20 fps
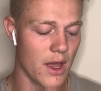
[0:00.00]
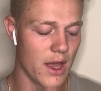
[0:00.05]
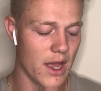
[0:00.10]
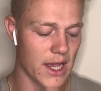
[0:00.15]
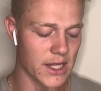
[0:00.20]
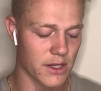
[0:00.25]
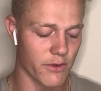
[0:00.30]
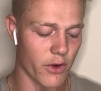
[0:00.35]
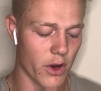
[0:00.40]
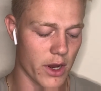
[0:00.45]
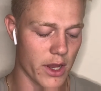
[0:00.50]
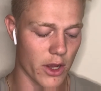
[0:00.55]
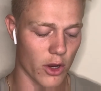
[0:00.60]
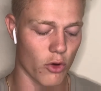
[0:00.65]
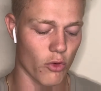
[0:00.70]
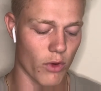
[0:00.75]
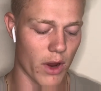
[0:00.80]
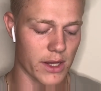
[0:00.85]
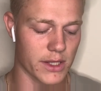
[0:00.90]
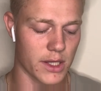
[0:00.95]
It's a very
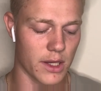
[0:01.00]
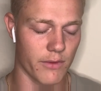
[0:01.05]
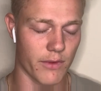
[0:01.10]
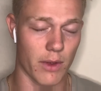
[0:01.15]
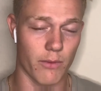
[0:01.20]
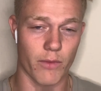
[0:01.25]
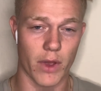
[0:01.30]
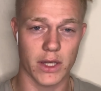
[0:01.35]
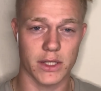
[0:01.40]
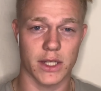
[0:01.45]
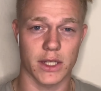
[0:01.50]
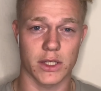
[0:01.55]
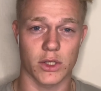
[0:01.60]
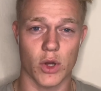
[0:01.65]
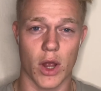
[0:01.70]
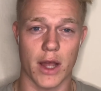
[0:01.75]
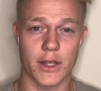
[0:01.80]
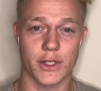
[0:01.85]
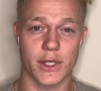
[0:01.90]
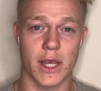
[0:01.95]
aggressive investing
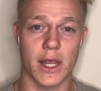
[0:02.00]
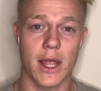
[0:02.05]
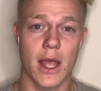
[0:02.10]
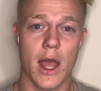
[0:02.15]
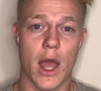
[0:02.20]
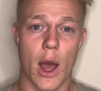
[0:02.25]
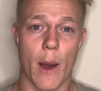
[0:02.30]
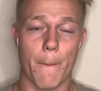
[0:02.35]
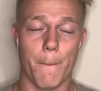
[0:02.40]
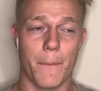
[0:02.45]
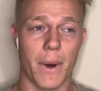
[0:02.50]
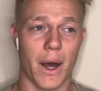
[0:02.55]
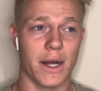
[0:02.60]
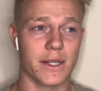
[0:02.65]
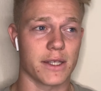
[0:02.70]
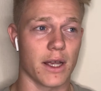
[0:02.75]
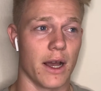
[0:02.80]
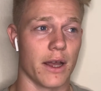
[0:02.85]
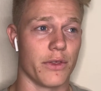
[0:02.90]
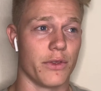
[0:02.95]
strategy,
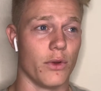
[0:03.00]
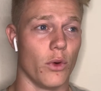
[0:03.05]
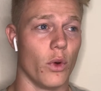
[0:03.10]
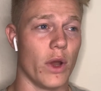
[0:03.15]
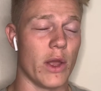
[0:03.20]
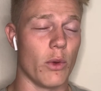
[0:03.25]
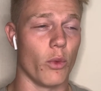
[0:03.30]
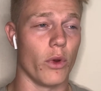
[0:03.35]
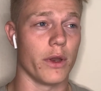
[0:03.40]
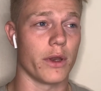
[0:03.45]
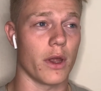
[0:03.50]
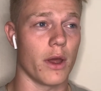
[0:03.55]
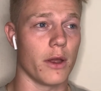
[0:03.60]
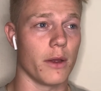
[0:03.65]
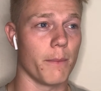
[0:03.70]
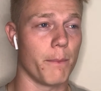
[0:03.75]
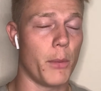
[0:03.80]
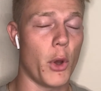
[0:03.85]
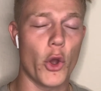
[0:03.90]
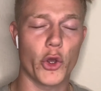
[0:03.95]
but I thought it would
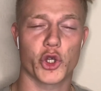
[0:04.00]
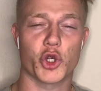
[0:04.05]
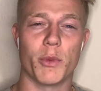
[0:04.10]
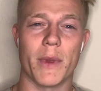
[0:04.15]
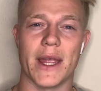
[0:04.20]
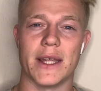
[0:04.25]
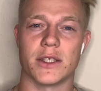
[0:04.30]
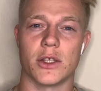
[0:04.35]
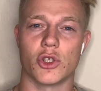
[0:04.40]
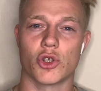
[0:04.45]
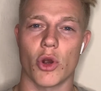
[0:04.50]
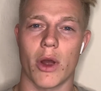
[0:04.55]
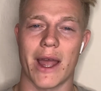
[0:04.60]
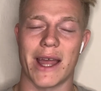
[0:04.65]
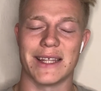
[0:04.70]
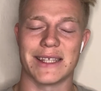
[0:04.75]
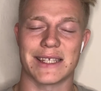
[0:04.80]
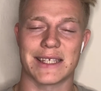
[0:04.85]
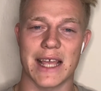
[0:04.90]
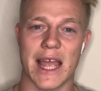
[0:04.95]
push me to try
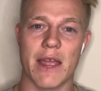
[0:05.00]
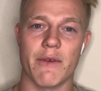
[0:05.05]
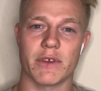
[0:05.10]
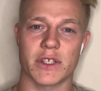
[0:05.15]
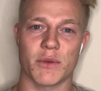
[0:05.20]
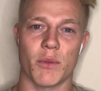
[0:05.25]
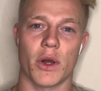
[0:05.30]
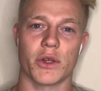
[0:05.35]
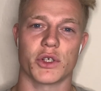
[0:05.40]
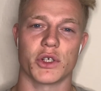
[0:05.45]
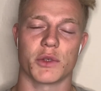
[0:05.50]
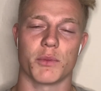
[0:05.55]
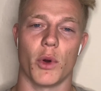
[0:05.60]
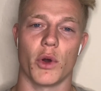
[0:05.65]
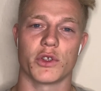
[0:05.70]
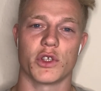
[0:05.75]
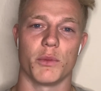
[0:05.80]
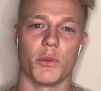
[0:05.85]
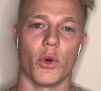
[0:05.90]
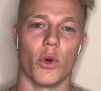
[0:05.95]
and save as much as
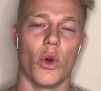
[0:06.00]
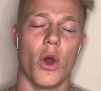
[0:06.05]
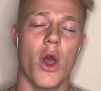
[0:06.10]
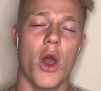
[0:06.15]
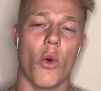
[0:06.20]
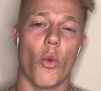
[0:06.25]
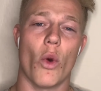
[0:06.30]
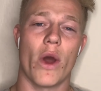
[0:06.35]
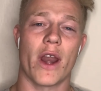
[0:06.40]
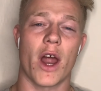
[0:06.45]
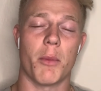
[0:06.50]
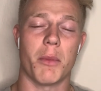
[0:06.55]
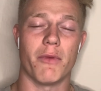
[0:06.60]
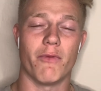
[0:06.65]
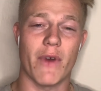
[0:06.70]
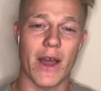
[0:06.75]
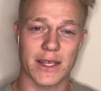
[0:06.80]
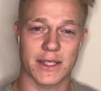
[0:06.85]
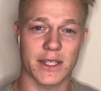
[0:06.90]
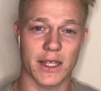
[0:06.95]
possible when I'm
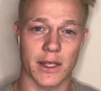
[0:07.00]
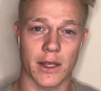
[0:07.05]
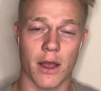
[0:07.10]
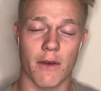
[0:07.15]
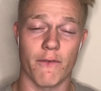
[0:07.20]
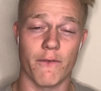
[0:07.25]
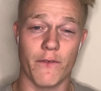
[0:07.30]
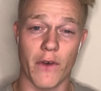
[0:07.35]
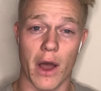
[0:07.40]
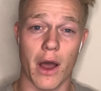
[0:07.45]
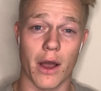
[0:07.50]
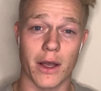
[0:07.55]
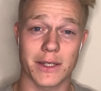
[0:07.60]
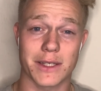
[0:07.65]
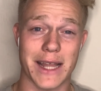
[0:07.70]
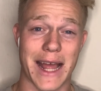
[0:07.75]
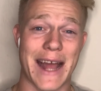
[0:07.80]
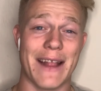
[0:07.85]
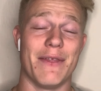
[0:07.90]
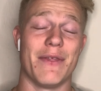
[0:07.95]
investing
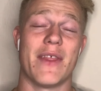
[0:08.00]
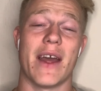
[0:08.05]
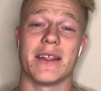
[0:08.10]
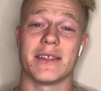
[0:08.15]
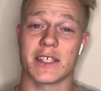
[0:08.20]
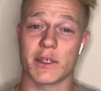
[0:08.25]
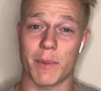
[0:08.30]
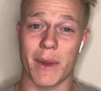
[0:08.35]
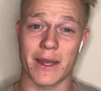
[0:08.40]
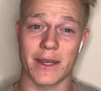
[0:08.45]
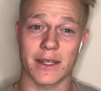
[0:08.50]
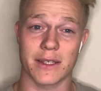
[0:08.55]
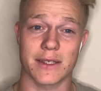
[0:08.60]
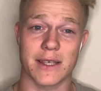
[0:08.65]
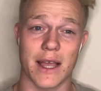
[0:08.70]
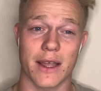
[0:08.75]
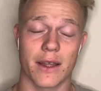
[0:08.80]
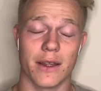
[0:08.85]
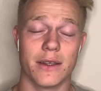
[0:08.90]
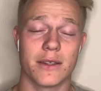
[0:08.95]
first and then spending
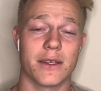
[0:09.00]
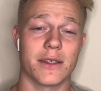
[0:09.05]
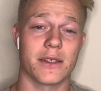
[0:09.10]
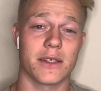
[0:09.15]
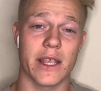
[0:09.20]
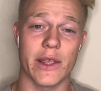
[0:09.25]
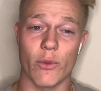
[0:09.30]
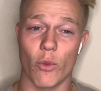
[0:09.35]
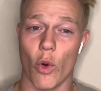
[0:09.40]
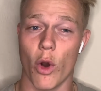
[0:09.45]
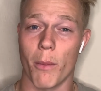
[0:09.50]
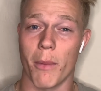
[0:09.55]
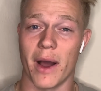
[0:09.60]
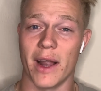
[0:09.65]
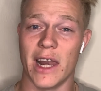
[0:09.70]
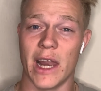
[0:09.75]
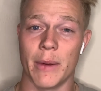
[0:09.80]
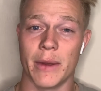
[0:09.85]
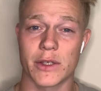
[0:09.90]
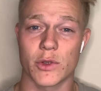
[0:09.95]
second to see what my
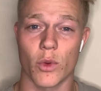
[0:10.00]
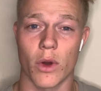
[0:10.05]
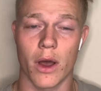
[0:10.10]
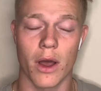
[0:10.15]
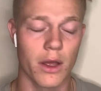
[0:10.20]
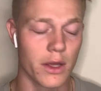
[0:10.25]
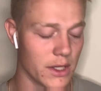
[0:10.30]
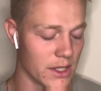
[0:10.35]
limits were.